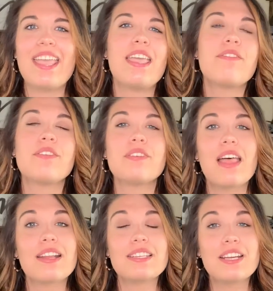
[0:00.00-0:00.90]
If you would
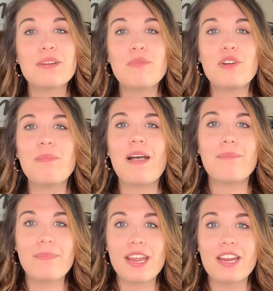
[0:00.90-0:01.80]
like to hear more
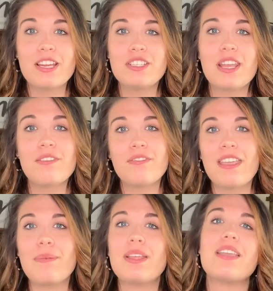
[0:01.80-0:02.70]
about marriage and
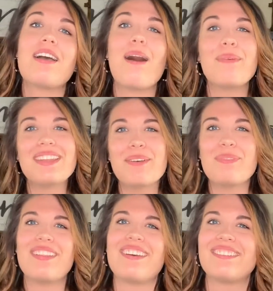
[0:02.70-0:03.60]
family, comment down below.